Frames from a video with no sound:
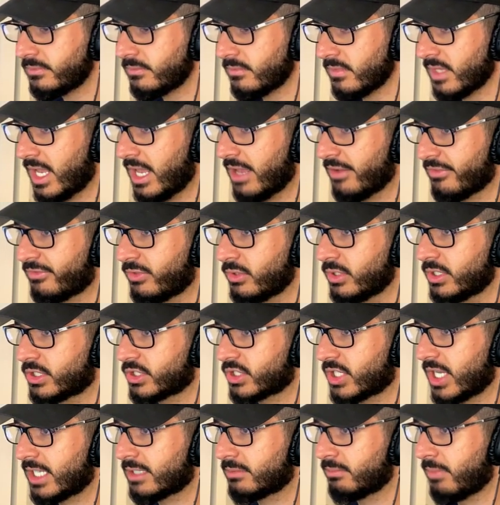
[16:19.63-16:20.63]
uh, fully
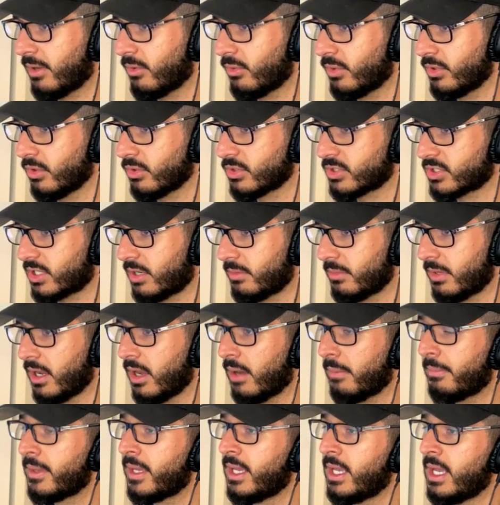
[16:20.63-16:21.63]
checked, but we know it's coming
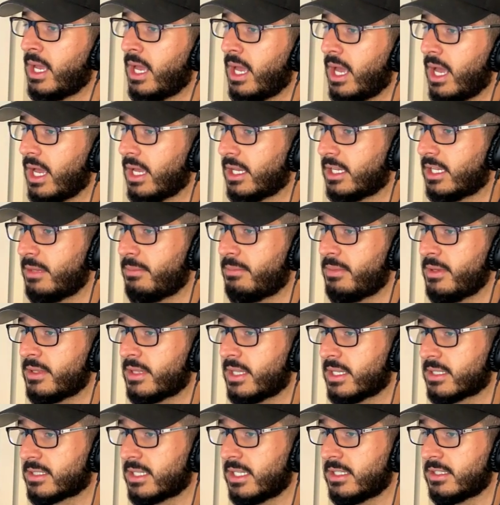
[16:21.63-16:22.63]
up, uh, keeping
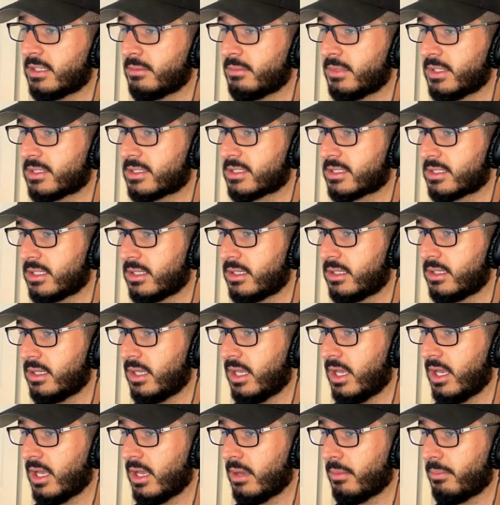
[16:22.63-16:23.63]
the sentiment still
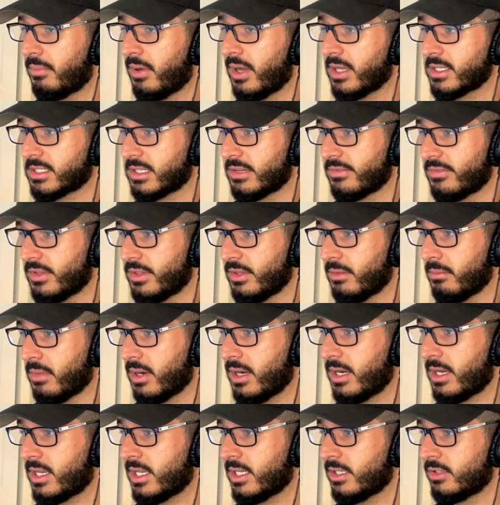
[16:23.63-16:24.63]
uh, positive in the
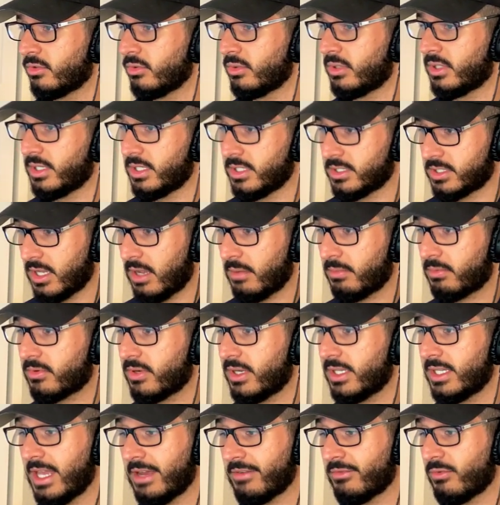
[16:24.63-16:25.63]
market due to these
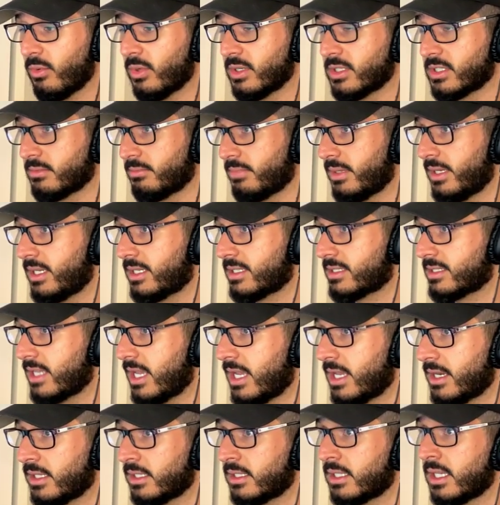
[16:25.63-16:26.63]
upgrade. Everyone's been
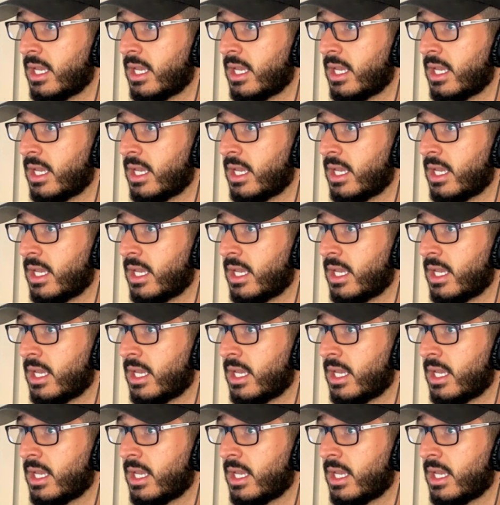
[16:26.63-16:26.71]
excited